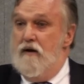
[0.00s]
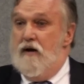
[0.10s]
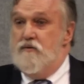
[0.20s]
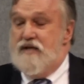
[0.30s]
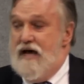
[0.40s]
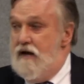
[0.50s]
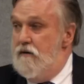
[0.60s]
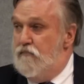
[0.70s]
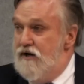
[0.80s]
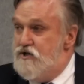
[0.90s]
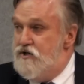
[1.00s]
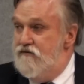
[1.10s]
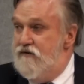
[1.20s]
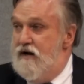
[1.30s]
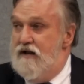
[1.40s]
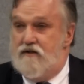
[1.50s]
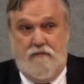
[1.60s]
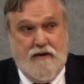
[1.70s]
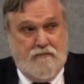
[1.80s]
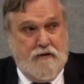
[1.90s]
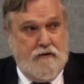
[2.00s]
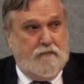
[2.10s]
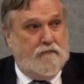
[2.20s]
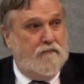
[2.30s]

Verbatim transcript: Now, was that a breach of the Ninth Commandment?